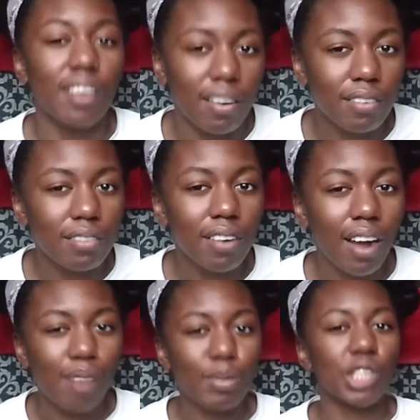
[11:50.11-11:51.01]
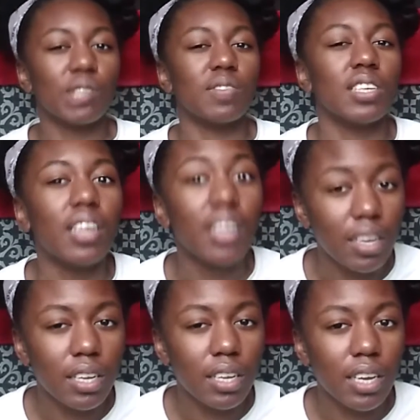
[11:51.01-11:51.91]
know how much of an
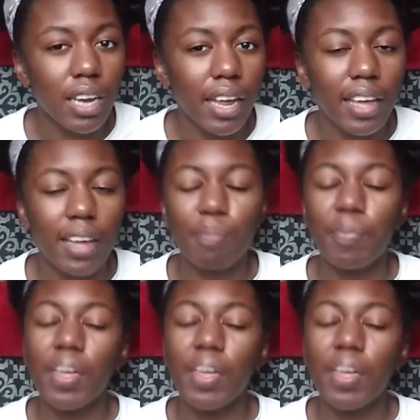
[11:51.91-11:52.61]
idiot I am.